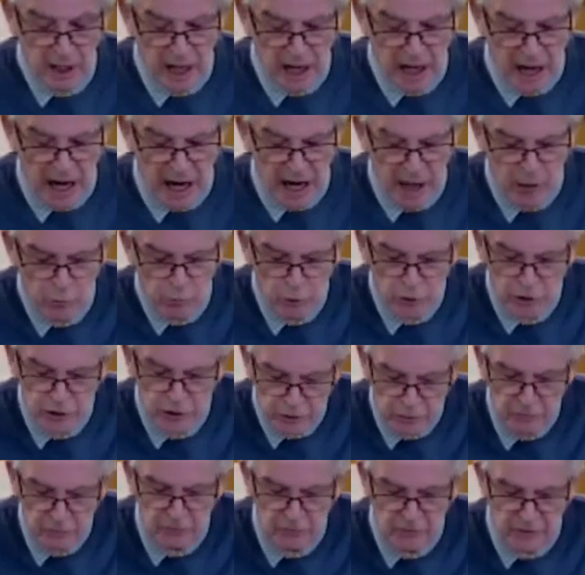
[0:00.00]
how would
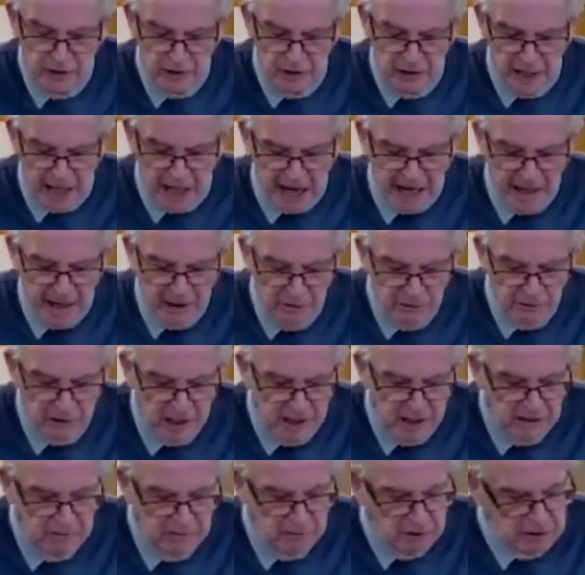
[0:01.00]
you feel?
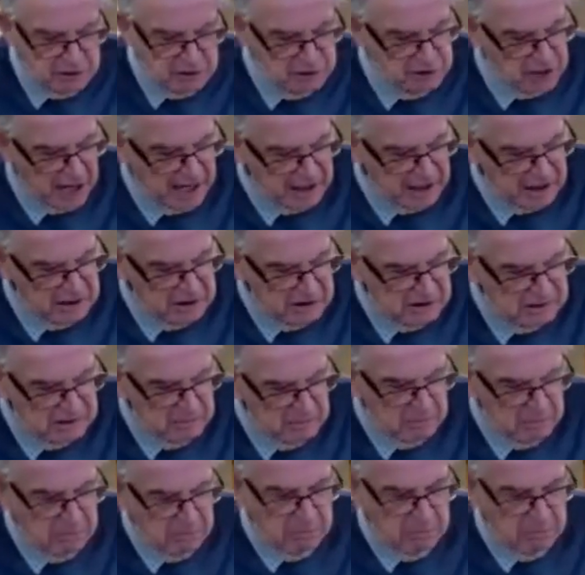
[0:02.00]
Angry, rejected,